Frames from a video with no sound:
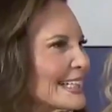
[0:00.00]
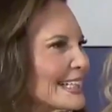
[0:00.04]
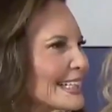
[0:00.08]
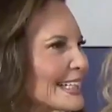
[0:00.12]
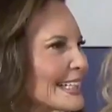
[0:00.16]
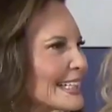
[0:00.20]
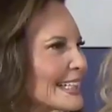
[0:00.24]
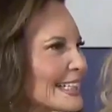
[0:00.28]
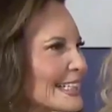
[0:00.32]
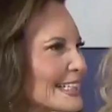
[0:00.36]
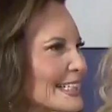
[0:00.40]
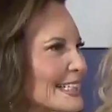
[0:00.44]

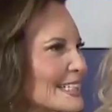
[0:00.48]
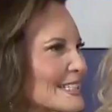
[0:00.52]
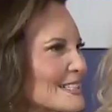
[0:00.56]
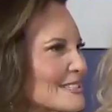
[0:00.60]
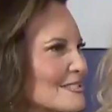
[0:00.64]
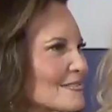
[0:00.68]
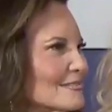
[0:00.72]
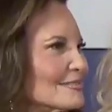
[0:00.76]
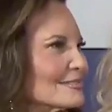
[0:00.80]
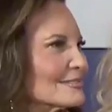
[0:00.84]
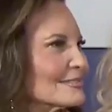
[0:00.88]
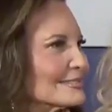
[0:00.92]

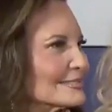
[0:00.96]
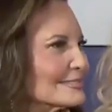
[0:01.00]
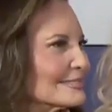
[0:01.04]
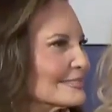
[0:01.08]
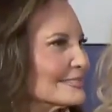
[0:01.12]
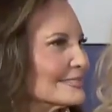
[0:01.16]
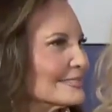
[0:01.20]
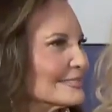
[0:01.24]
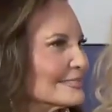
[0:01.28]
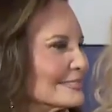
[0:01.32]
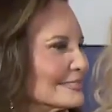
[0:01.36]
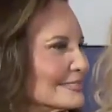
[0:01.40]

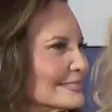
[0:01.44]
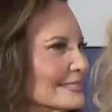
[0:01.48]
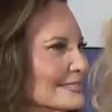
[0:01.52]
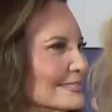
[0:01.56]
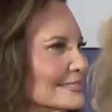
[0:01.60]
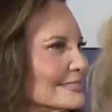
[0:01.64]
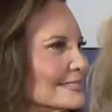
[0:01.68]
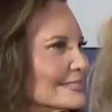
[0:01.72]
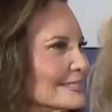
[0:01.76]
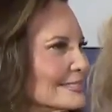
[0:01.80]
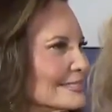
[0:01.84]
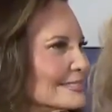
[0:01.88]

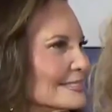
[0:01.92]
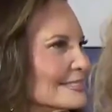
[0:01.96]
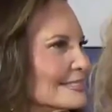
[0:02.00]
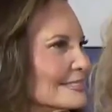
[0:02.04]
The person shown says nothing.